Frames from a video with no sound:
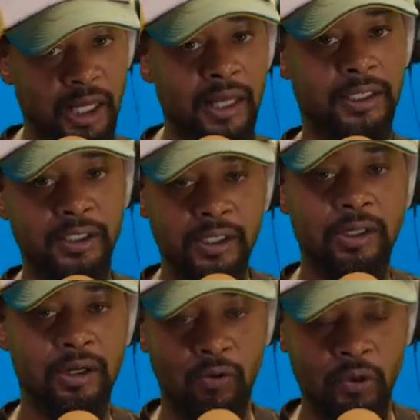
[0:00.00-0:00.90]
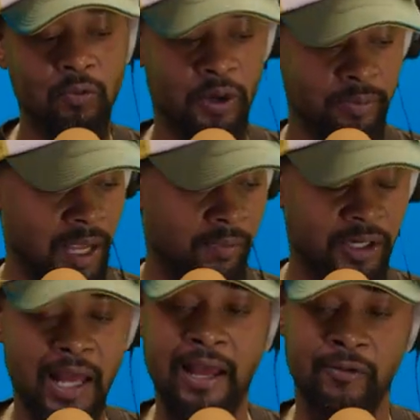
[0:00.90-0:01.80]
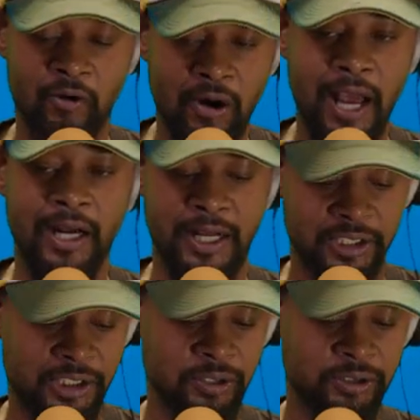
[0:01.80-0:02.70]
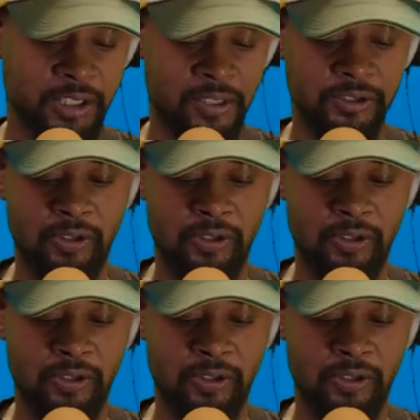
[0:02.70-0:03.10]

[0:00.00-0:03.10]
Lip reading: Like, we want to be able to have cracking ass shows together.